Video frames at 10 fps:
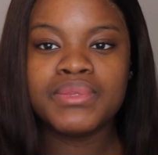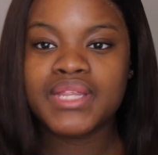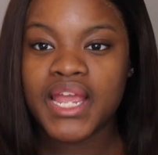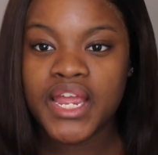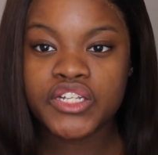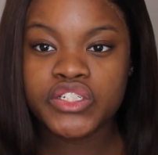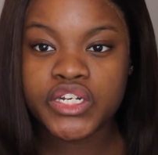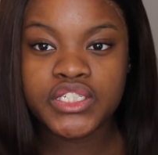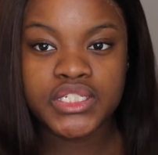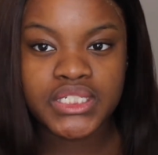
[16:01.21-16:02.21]
the hair
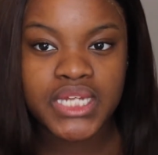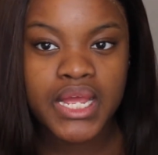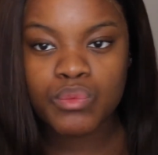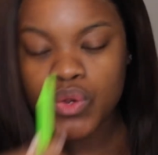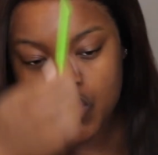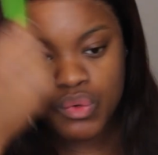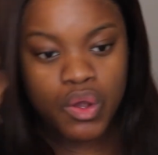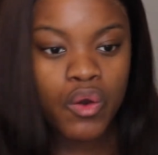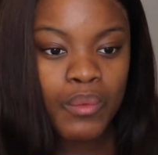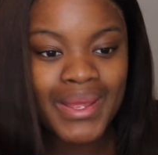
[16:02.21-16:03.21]
starts to shed when you
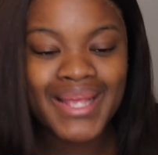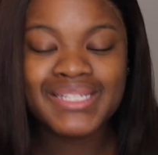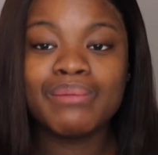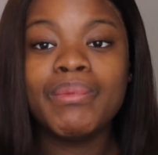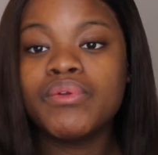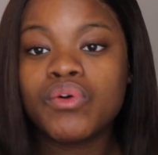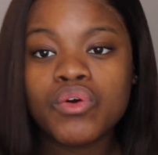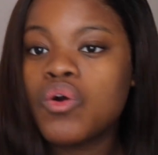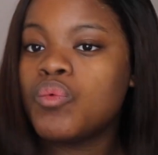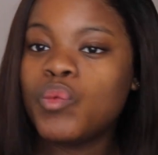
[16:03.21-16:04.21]
comb it. And some people don't
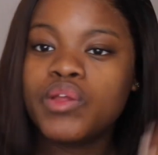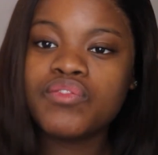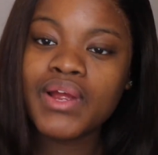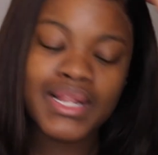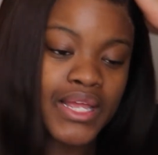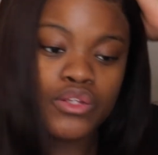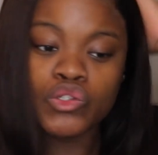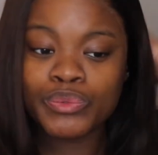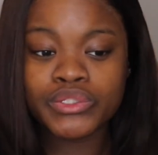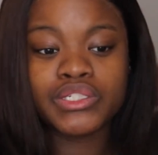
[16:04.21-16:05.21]
comb weave right. Like you're
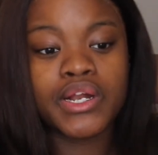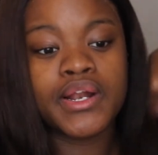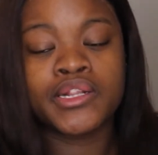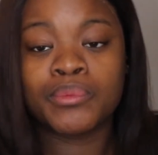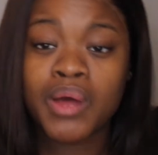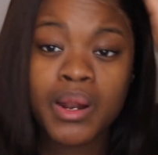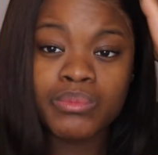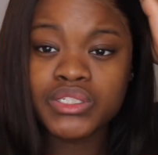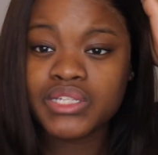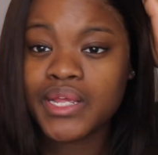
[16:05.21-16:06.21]
supposed to start at the bottom
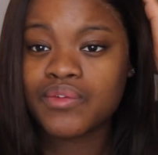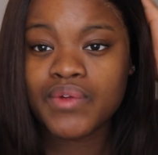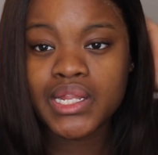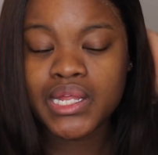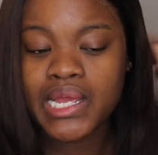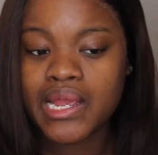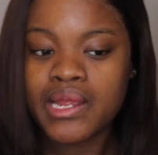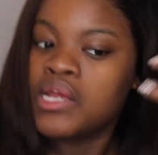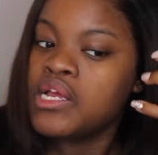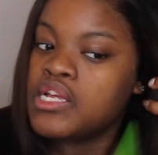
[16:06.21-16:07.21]
just like your regular hair.
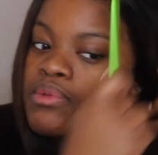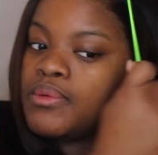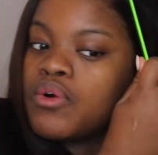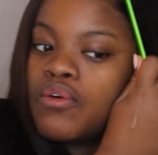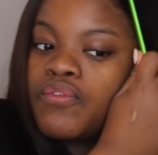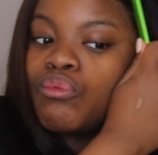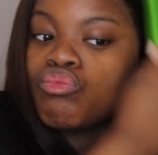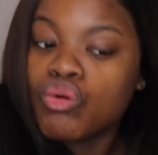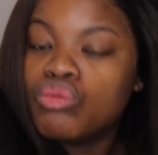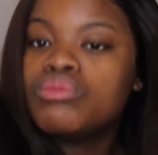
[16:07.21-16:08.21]
People going from the
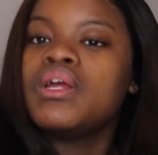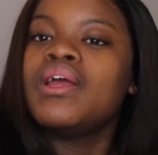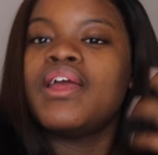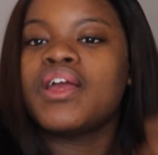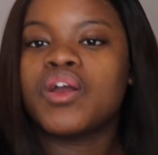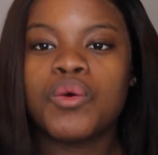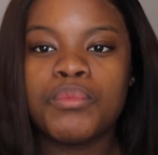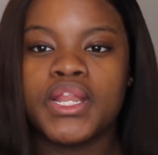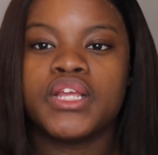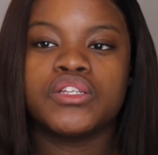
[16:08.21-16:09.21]
root and
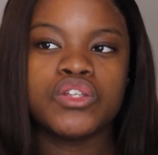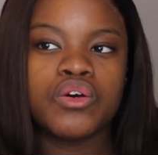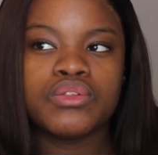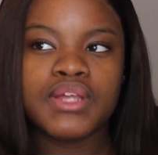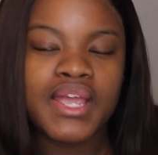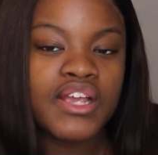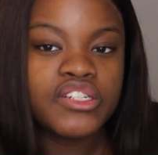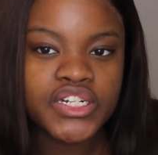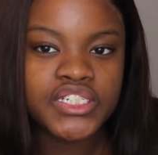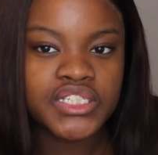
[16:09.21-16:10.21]
combing it, so the hair
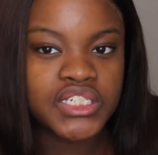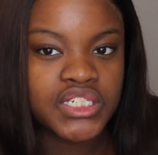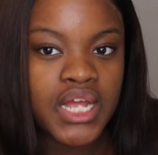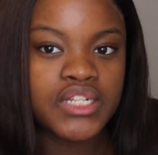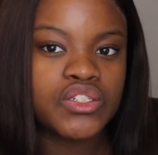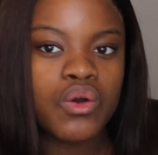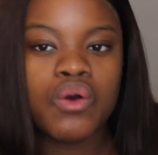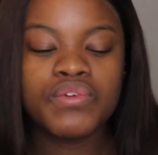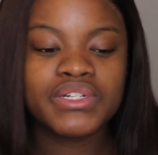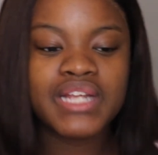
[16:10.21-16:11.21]
starts to shed. So
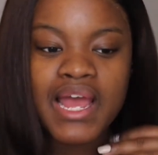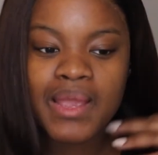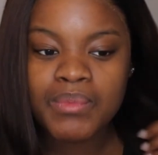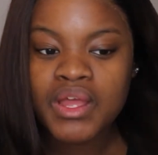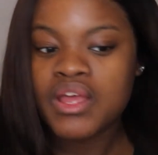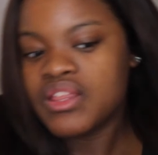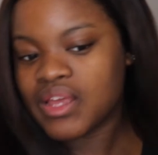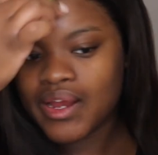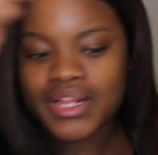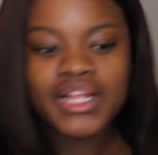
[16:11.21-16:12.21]
over time the
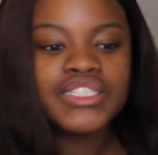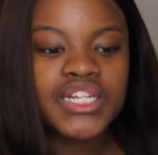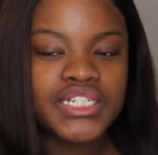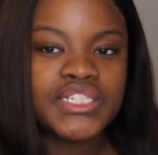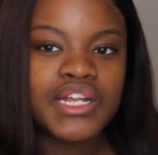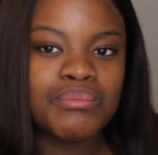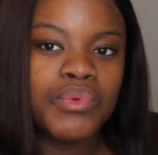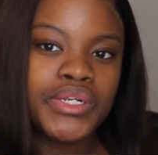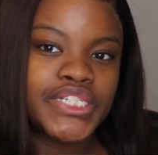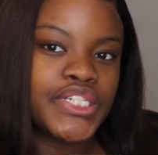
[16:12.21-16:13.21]
hairline's gonna shed
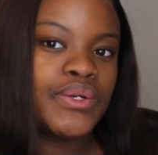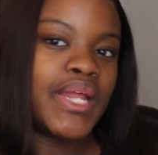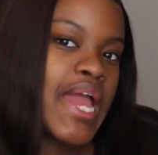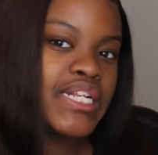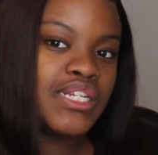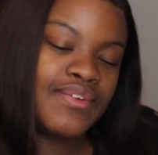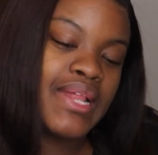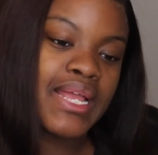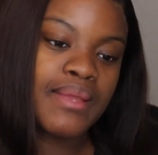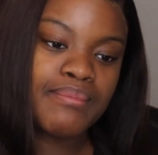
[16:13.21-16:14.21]
more too, and I just feel
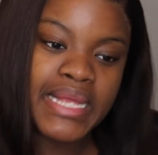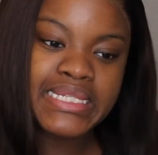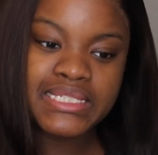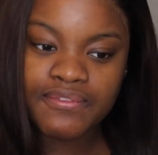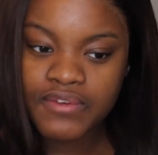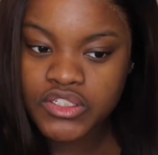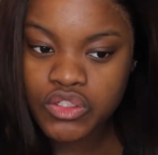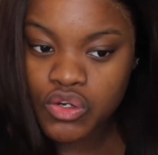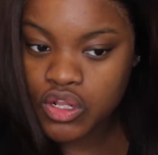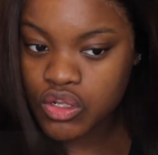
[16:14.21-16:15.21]
like it makes the
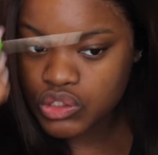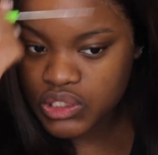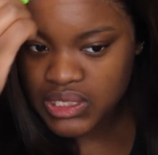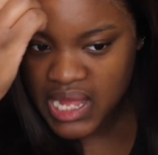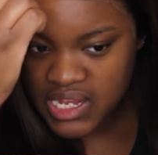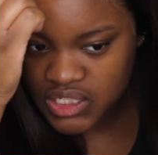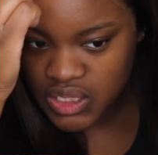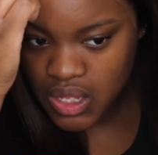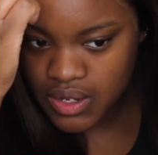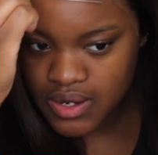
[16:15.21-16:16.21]
frontal closure last
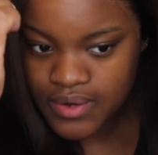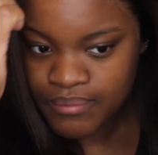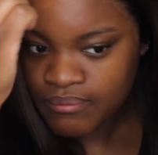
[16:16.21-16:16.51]
longer.